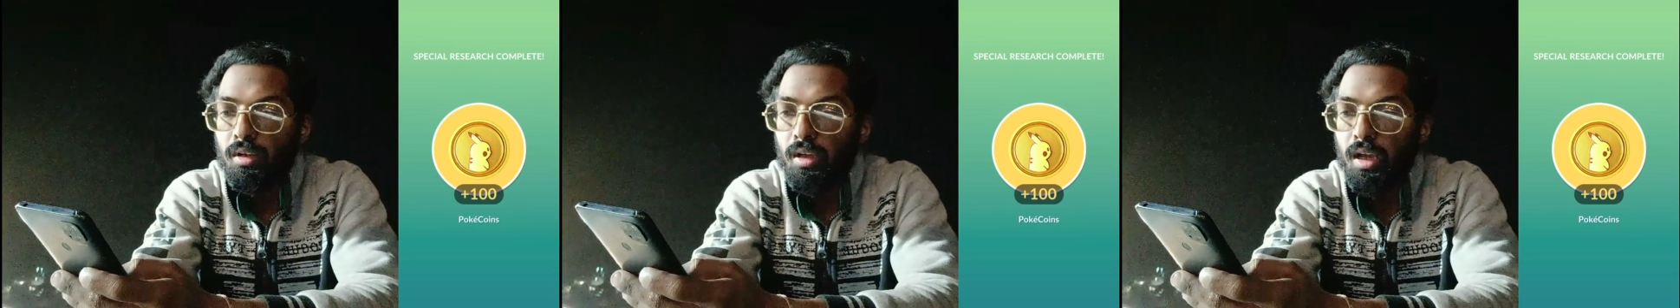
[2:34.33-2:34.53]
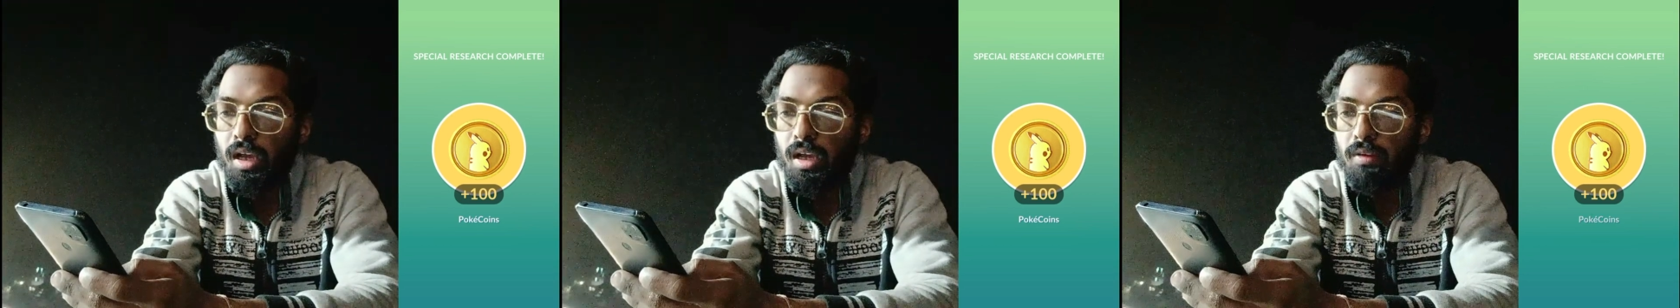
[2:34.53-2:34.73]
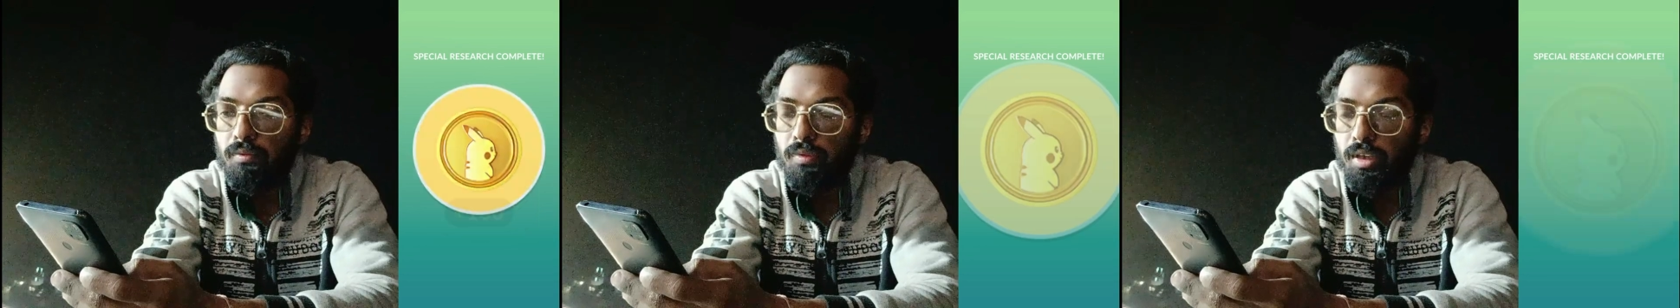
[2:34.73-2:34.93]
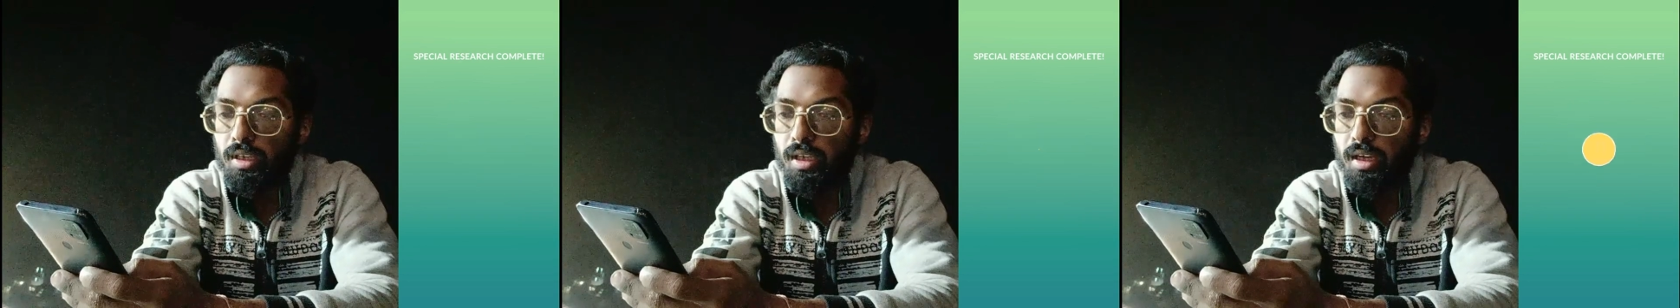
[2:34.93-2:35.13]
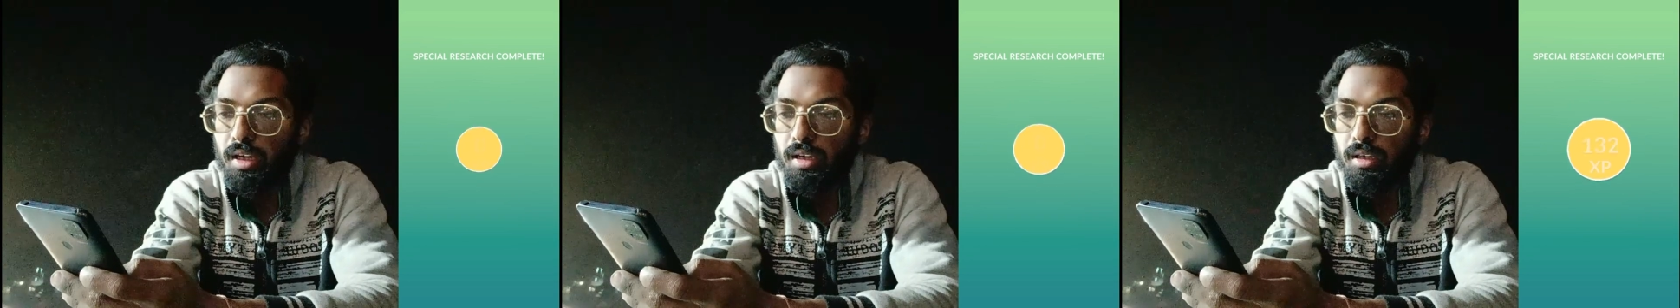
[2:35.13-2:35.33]
and we
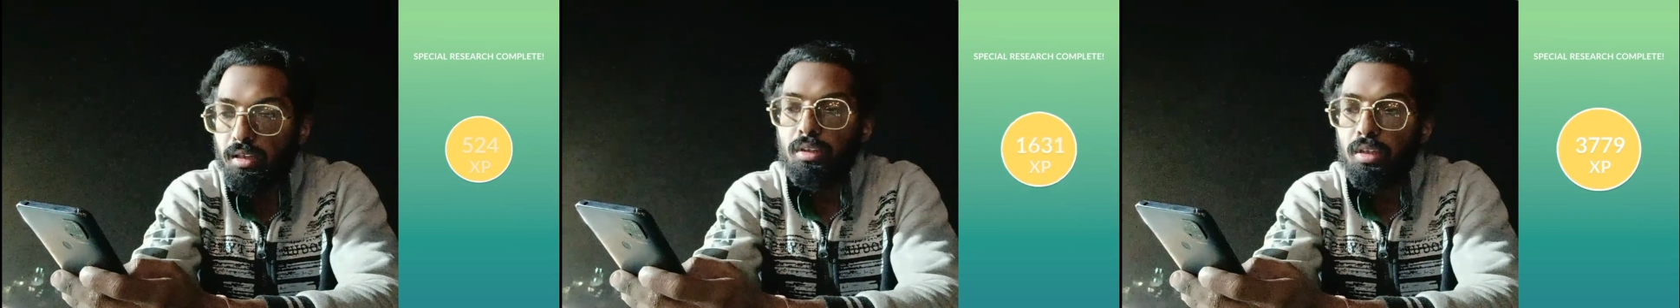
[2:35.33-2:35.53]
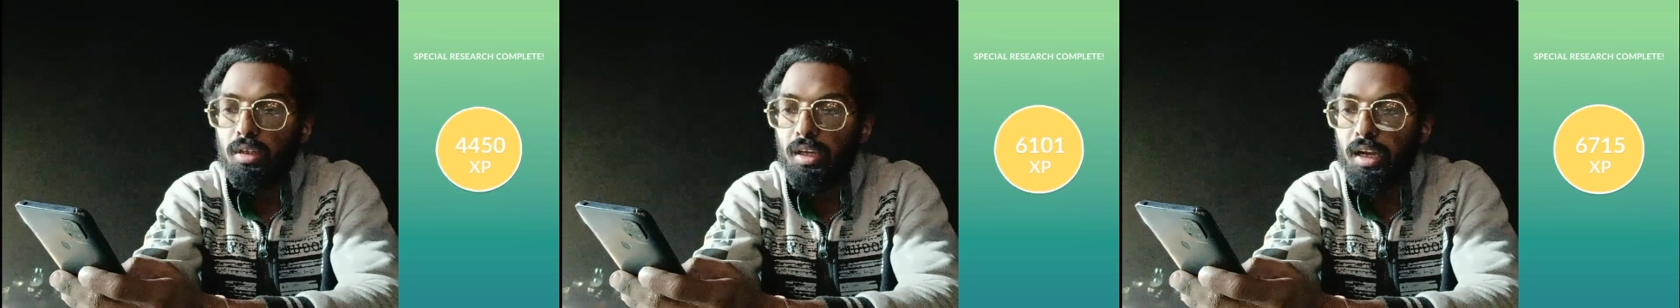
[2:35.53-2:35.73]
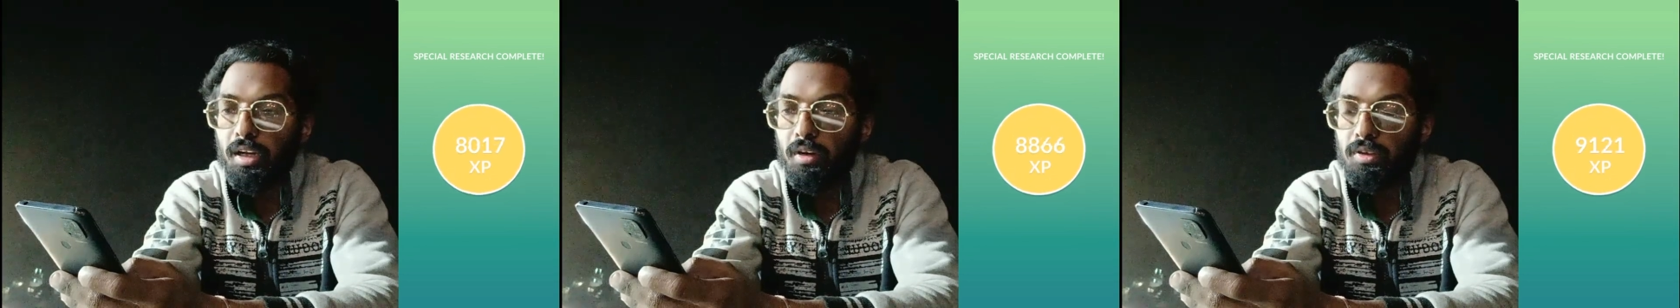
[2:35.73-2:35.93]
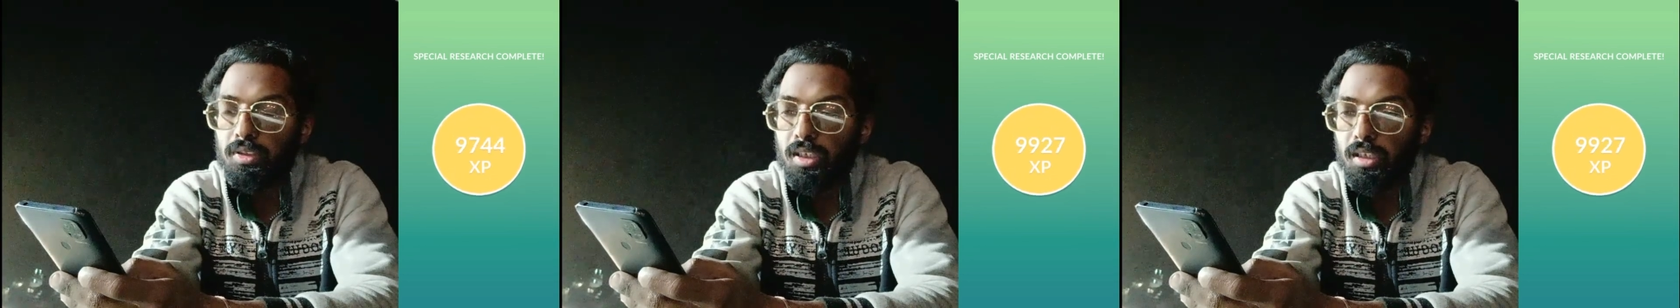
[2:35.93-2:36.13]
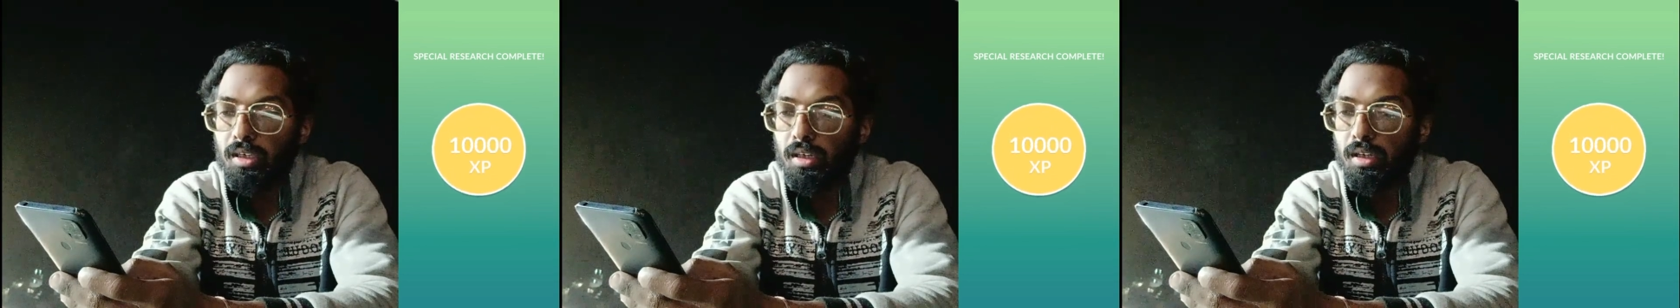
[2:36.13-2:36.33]
get
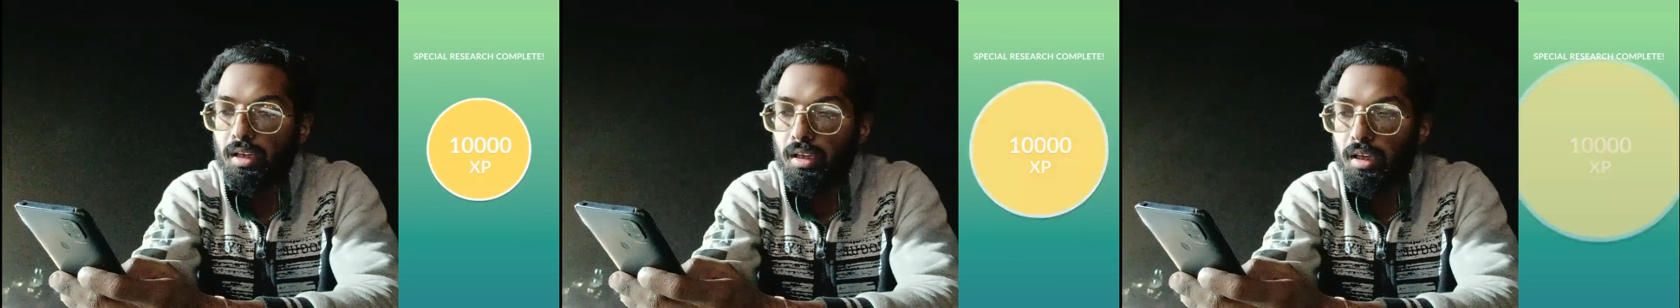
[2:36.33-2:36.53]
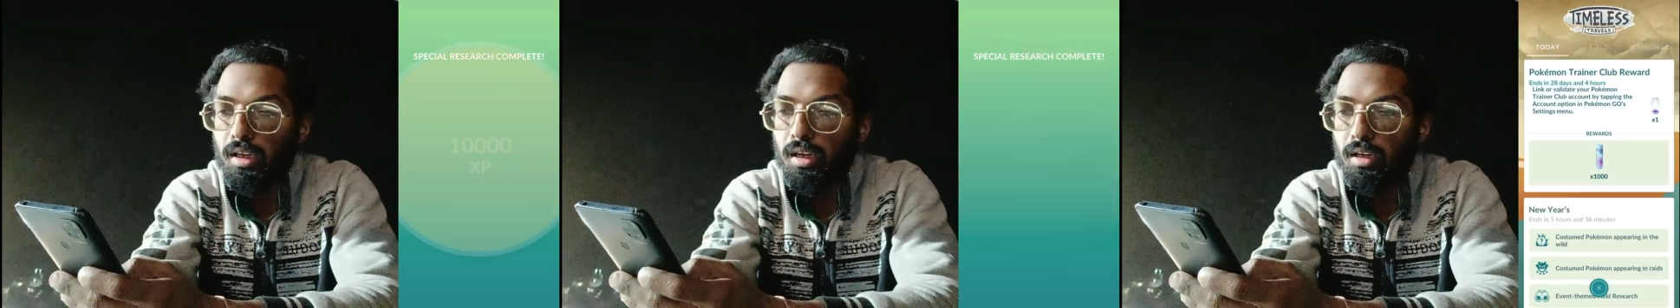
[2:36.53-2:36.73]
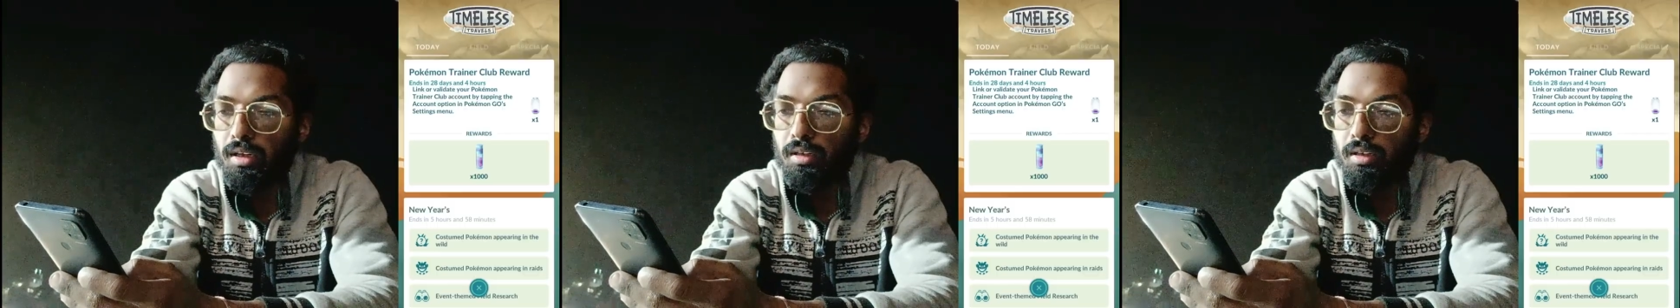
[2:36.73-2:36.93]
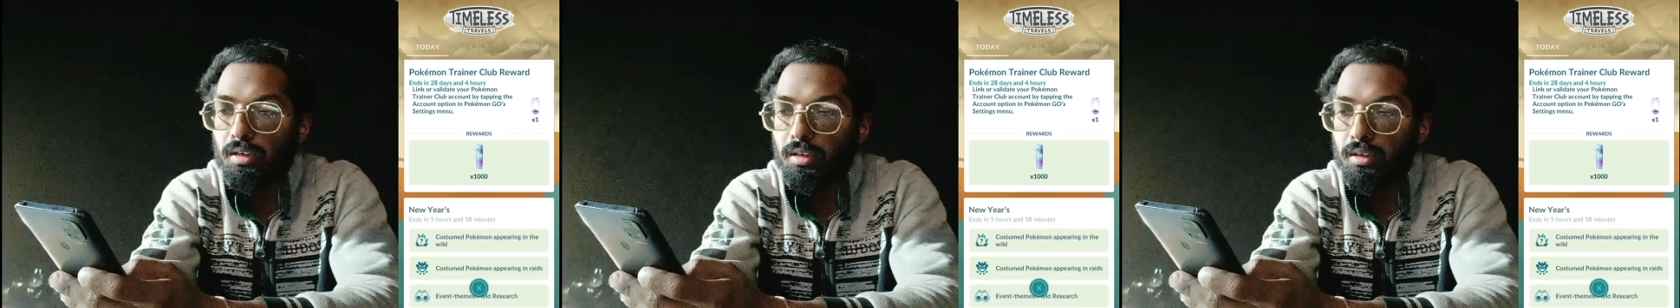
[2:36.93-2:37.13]
10,000 and